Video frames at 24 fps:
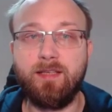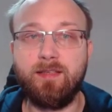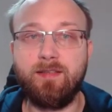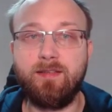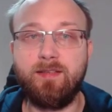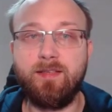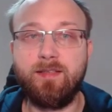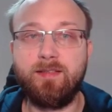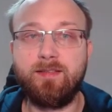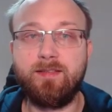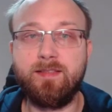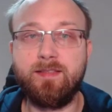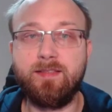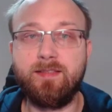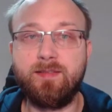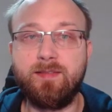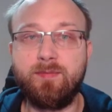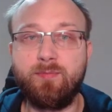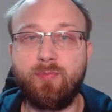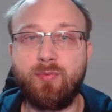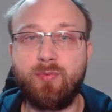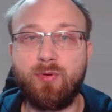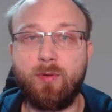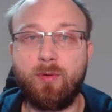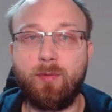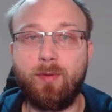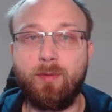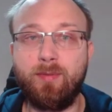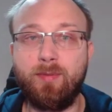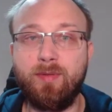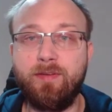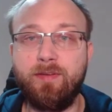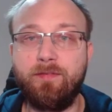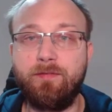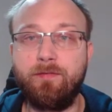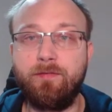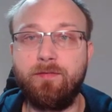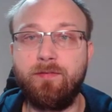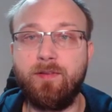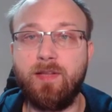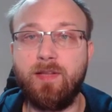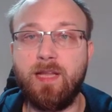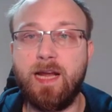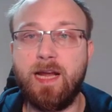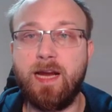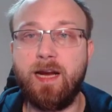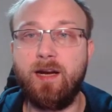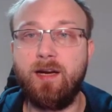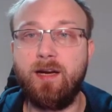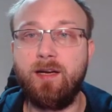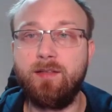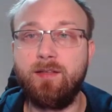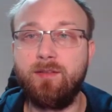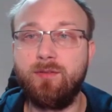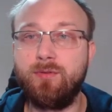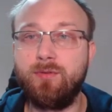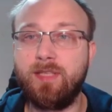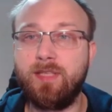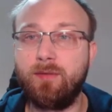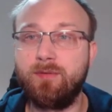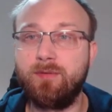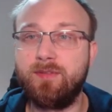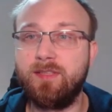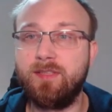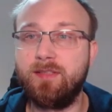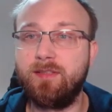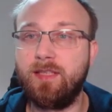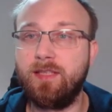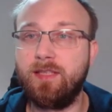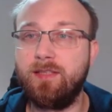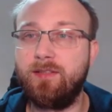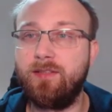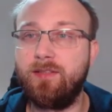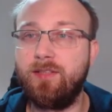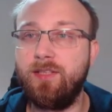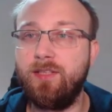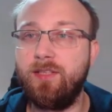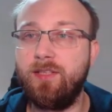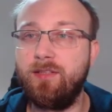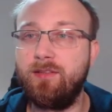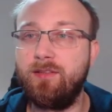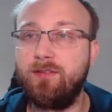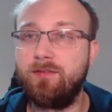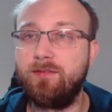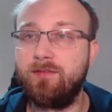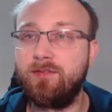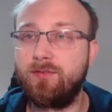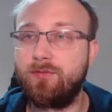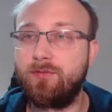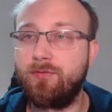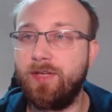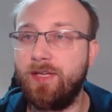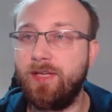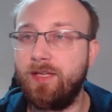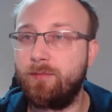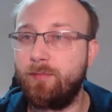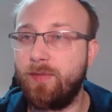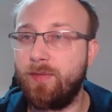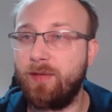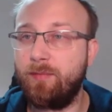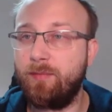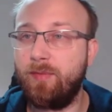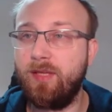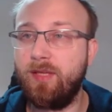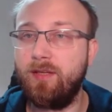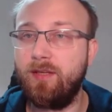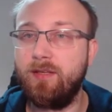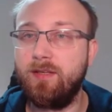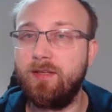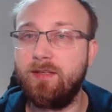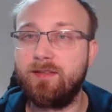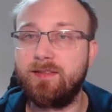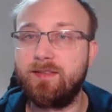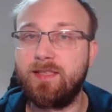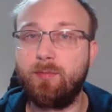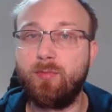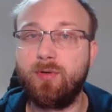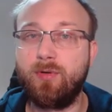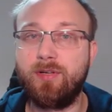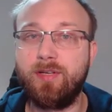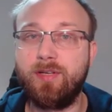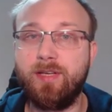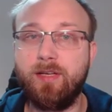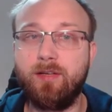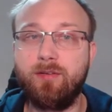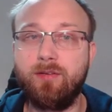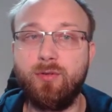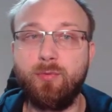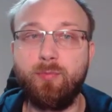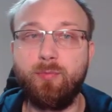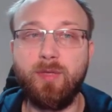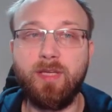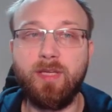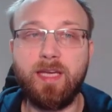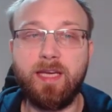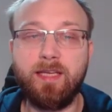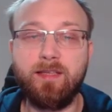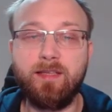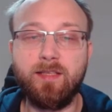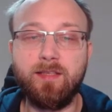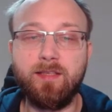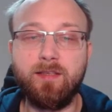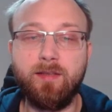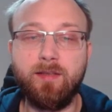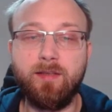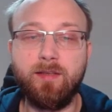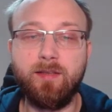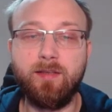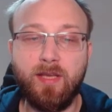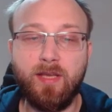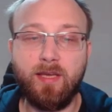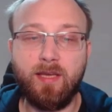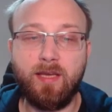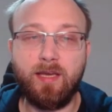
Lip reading: This is probably Flare 2019 string, maybe somewhere here duplicated.